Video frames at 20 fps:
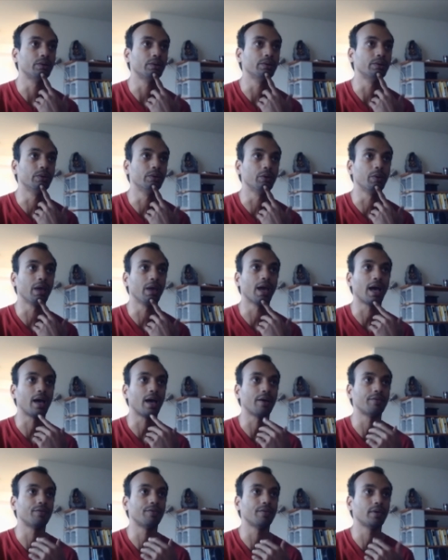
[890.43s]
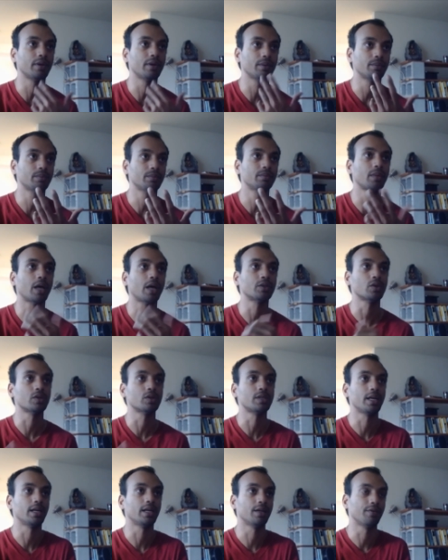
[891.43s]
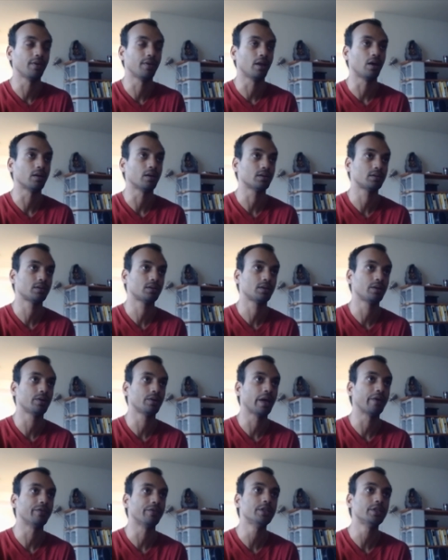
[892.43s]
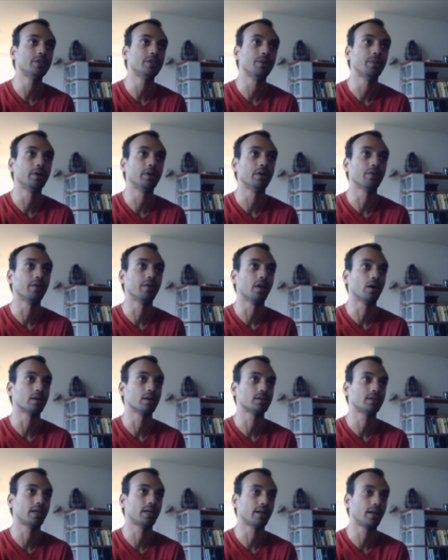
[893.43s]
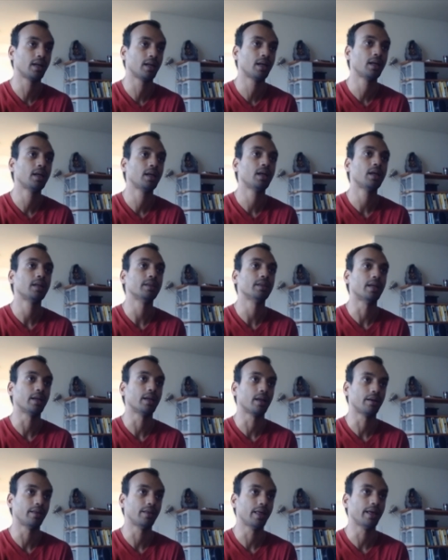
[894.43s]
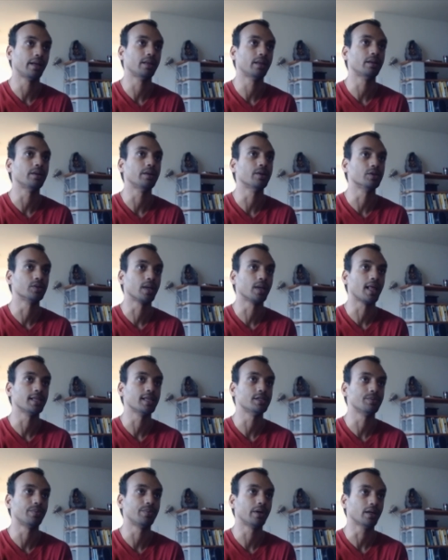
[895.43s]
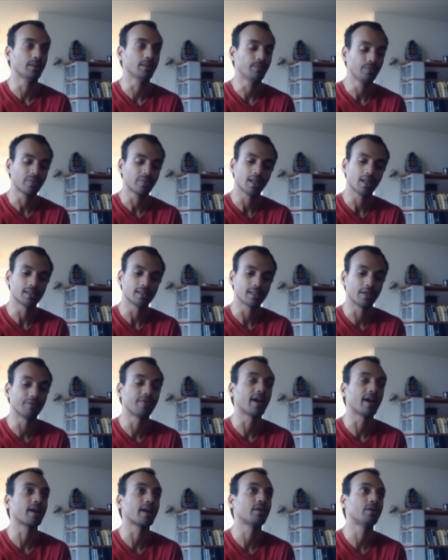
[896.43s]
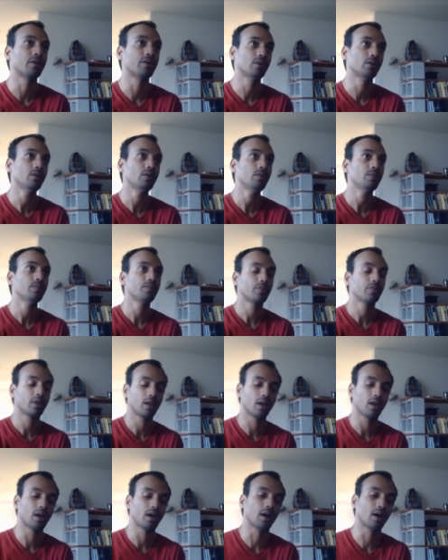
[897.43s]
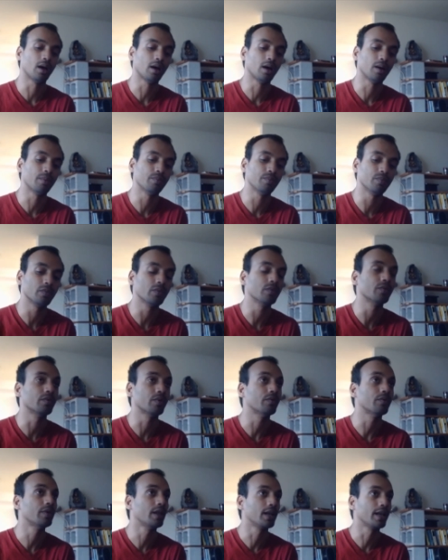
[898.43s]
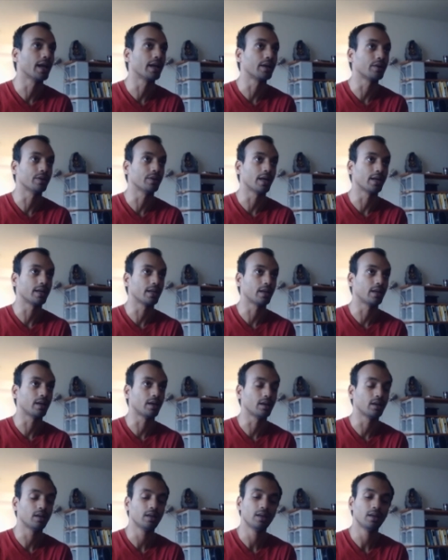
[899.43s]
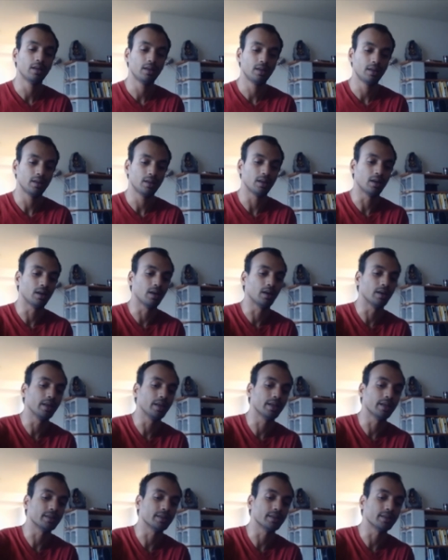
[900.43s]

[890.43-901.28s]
do we have associative laws you have distributive laws that that are there in usual algebra it's in fact true um, we'll get to that in a uh, in a